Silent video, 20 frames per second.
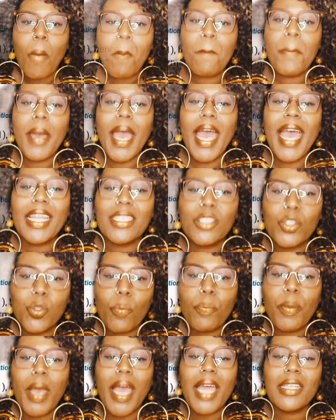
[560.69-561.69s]
Batu,
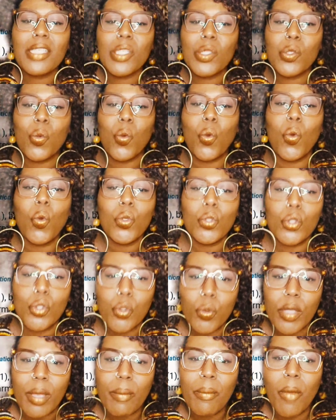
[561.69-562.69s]
Bantu,
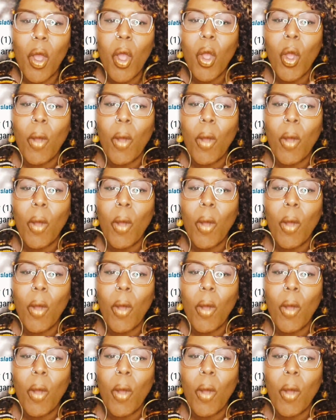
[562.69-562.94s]
Utu, the more